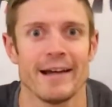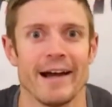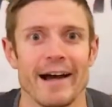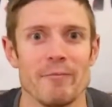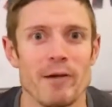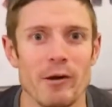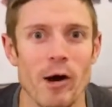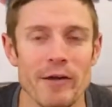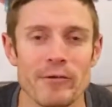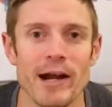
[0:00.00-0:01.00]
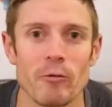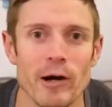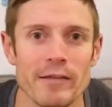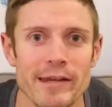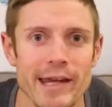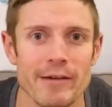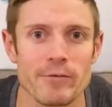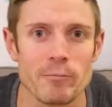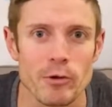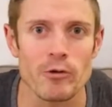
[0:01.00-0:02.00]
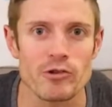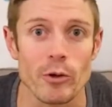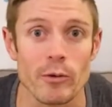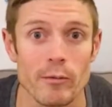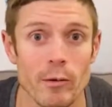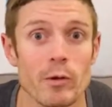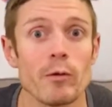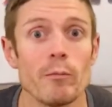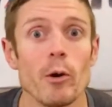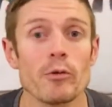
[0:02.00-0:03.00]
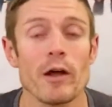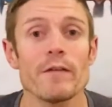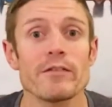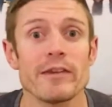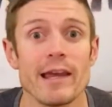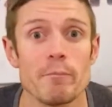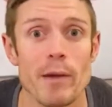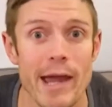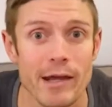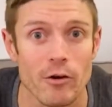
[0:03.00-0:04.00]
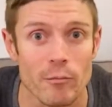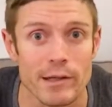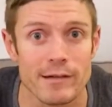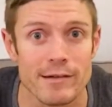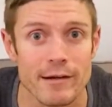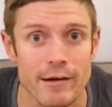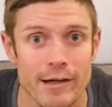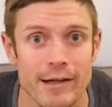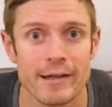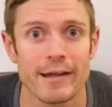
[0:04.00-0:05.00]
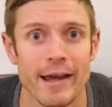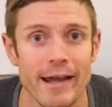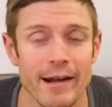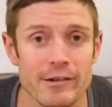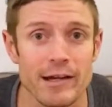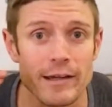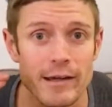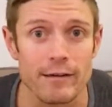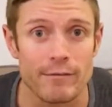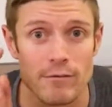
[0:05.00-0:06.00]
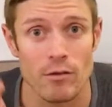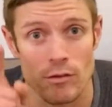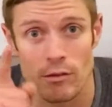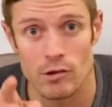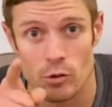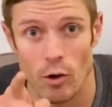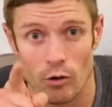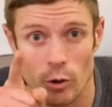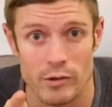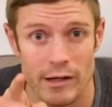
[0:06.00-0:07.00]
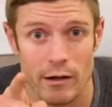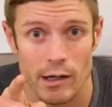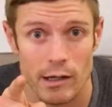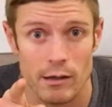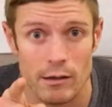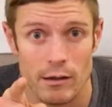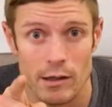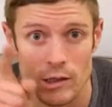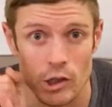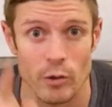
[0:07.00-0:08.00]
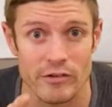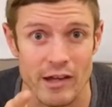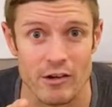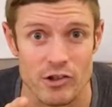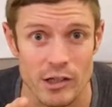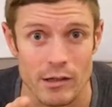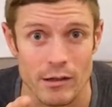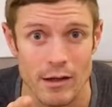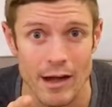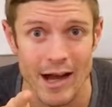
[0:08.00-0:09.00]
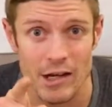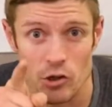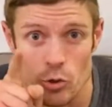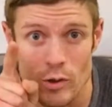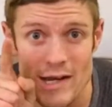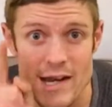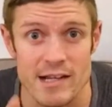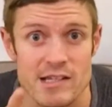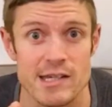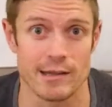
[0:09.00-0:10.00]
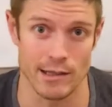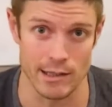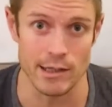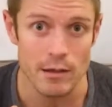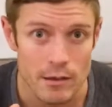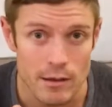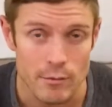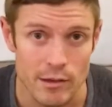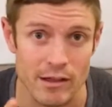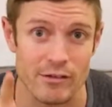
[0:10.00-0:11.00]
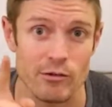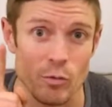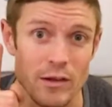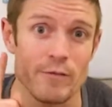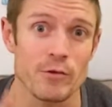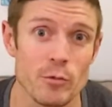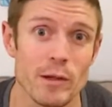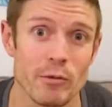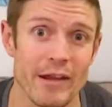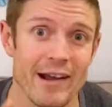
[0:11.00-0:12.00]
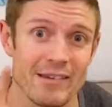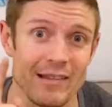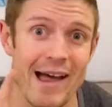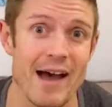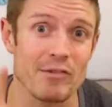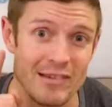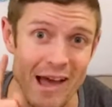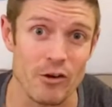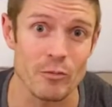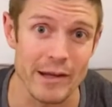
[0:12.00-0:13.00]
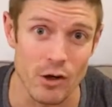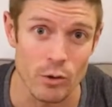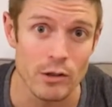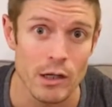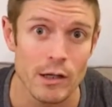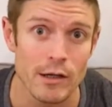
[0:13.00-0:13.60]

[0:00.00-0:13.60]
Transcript: My wife and I were at the CanFit Pro Show, and we were both on the same panel, me and Derek. And I'll tell you, you all know Derek. You know his energy. I knew instantly, because it's one of the few people that has a laugh as loud as my own.